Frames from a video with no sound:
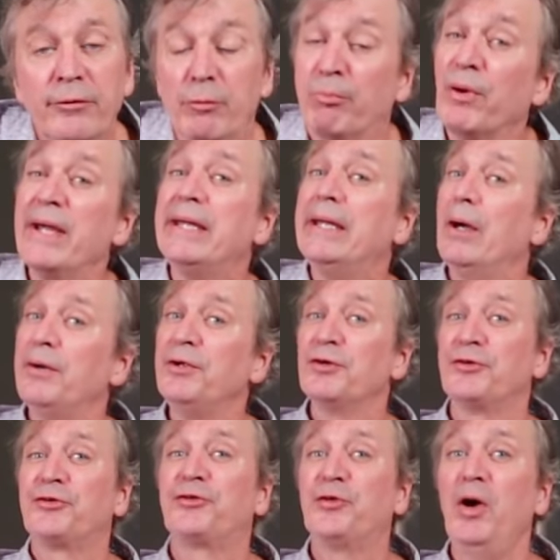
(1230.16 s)
You break out of
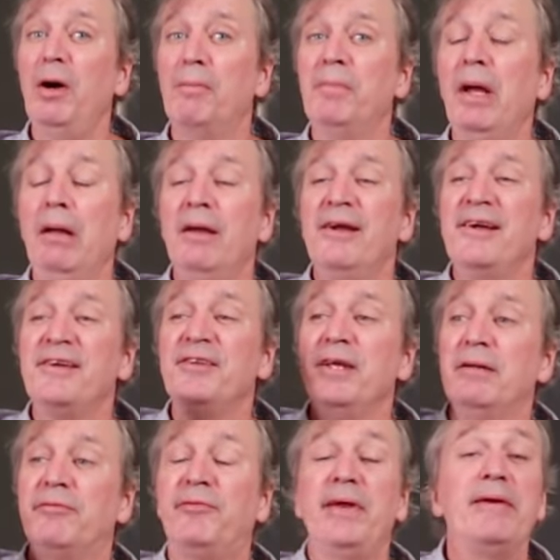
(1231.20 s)
your strum
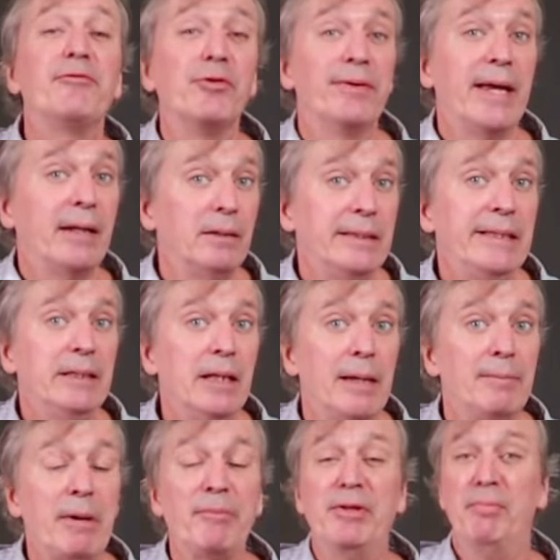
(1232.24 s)
in favor of that lead
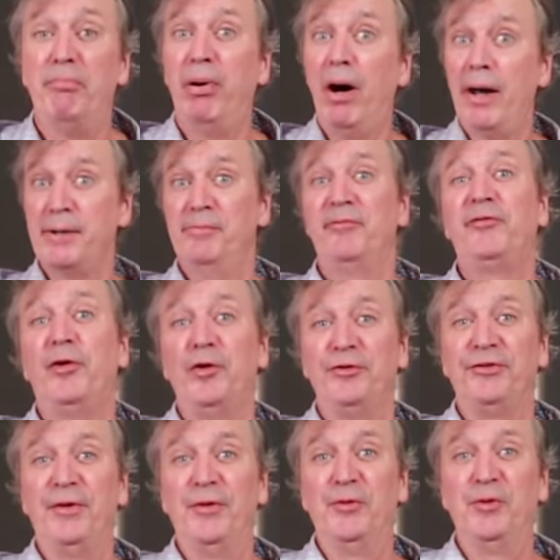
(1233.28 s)
line. Remember, the bottom
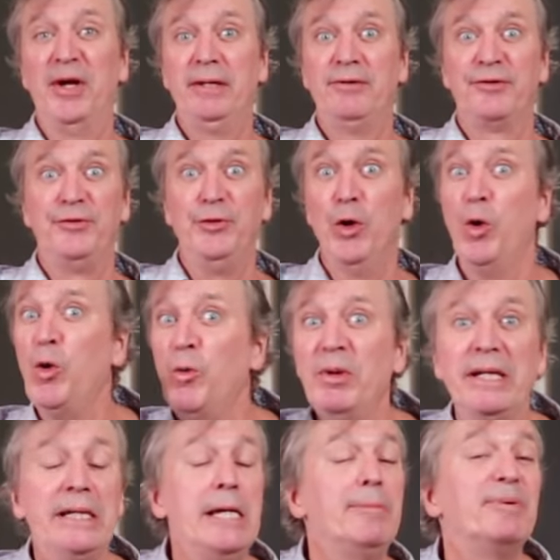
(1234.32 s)
falls out, right? There's
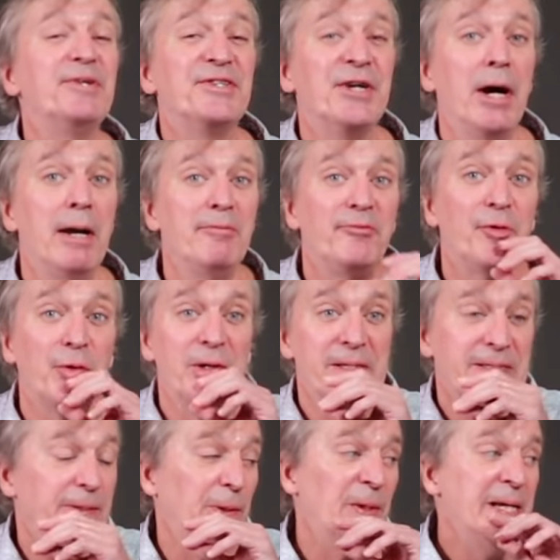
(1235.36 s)
nobody keeping time for you,
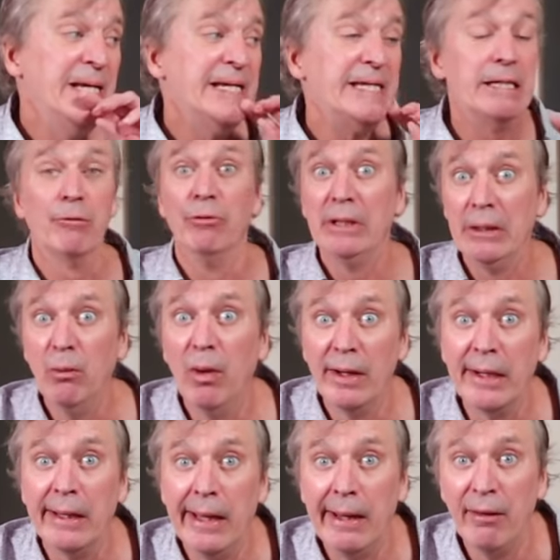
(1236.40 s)
so you really
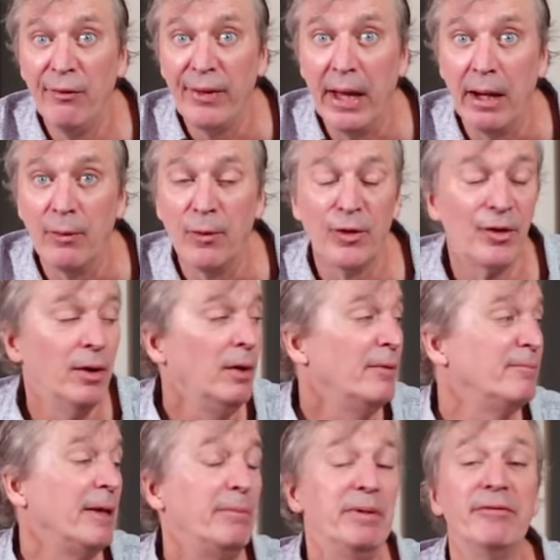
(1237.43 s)
want to nail that, or
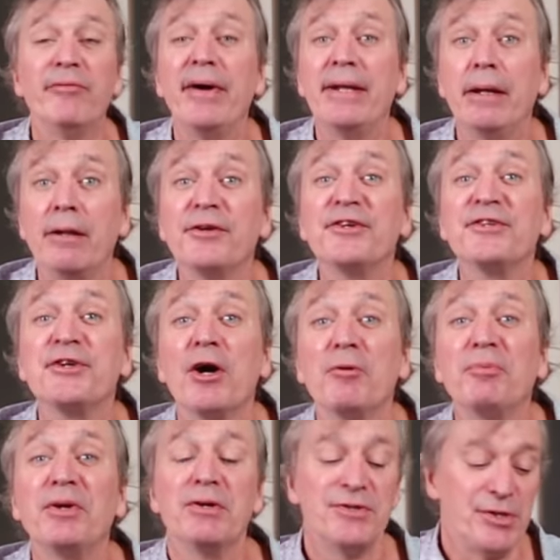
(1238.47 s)
maybe invite another guitar
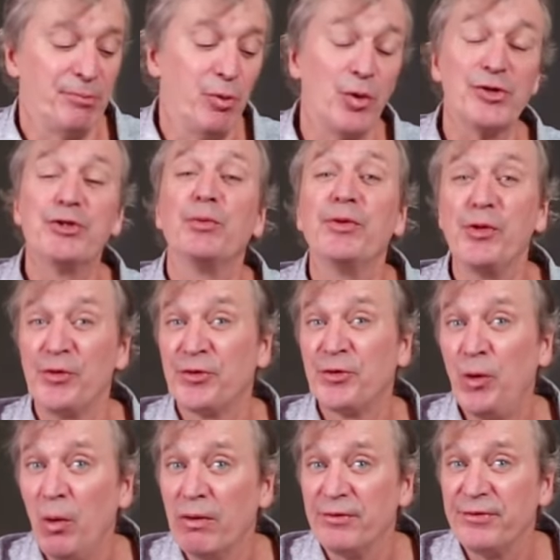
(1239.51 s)
player to support you with those
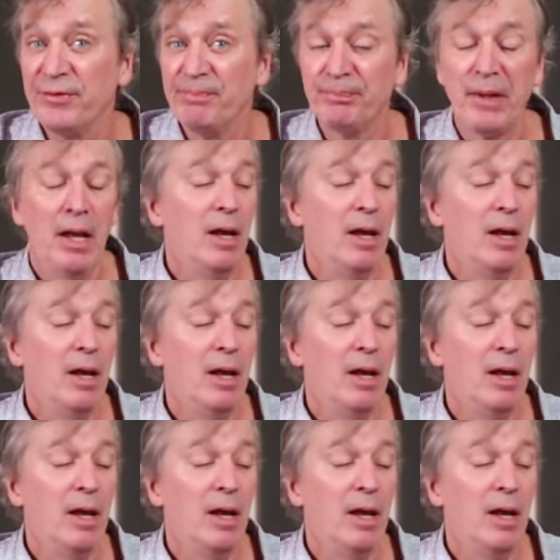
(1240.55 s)
chords.